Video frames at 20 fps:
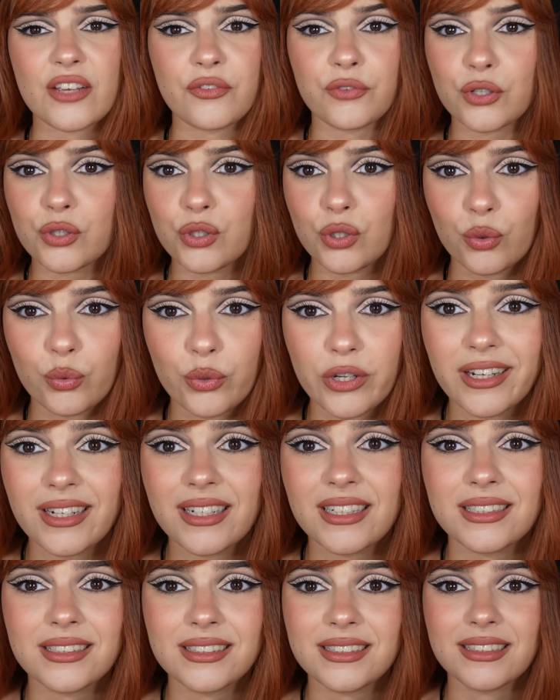if you do
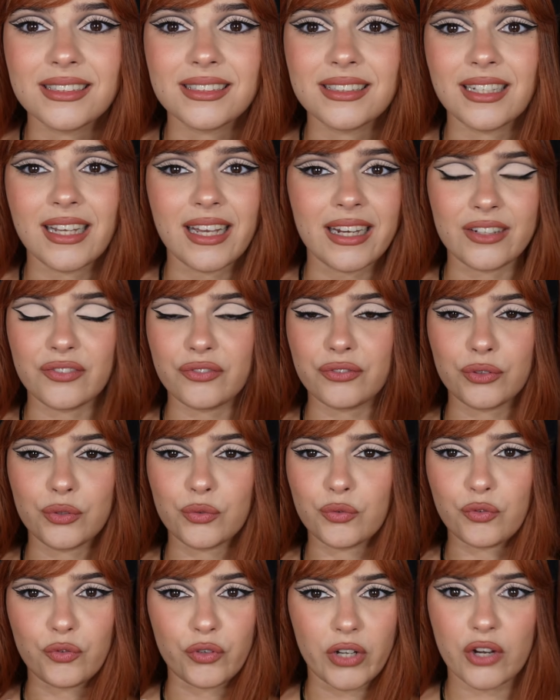it, and if
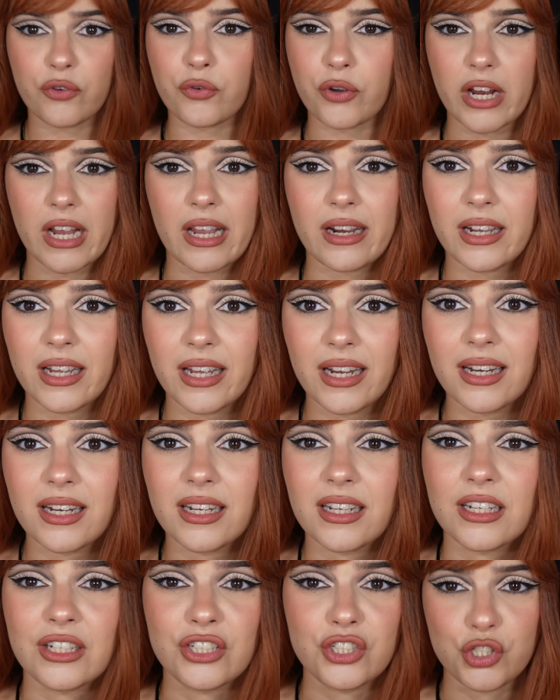you recreate it,
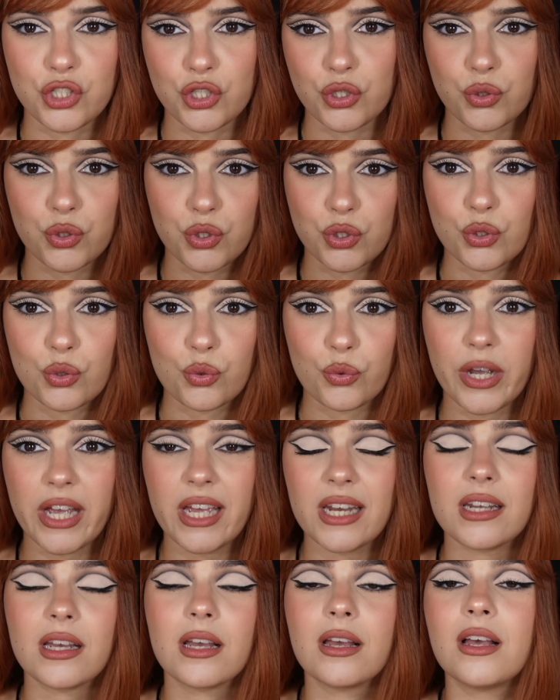and you do
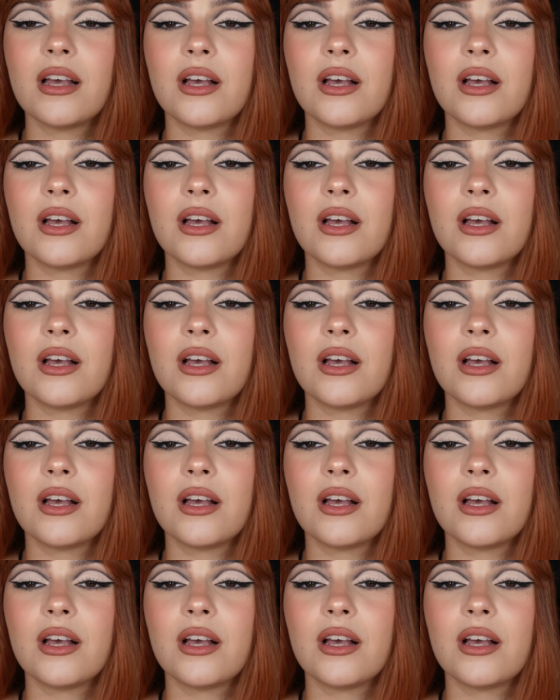it,